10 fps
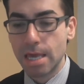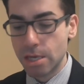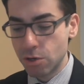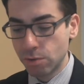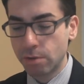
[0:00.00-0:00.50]

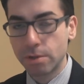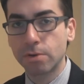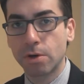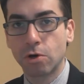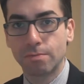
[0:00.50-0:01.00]
You don't
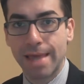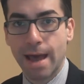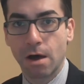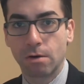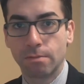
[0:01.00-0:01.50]
own a home
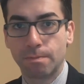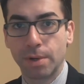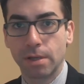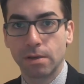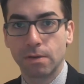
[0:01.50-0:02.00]
now,
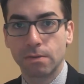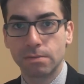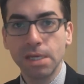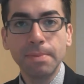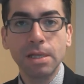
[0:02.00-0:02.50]
but
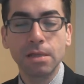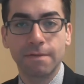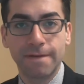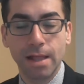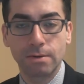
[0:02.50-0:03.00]
Typically the
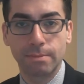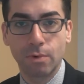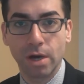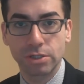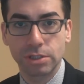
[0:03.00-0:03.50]
follow-up
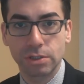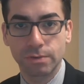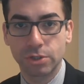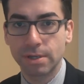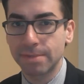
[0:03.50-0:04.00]
questions,
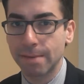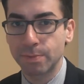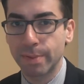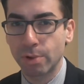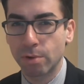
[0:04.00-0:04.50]
which sometimes
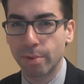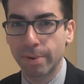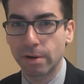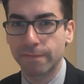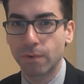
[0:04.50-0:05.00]
people aren't
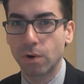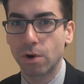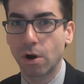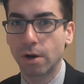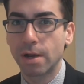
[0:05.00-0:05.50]
prepared
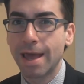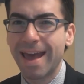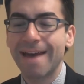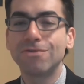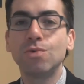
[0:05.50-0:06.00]
for, are,
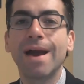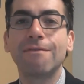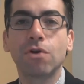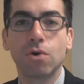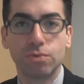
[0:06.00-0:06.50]
have you
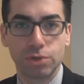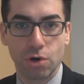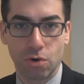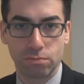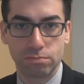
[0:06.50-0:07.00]
ever owned a
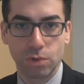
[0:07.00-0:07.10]
home?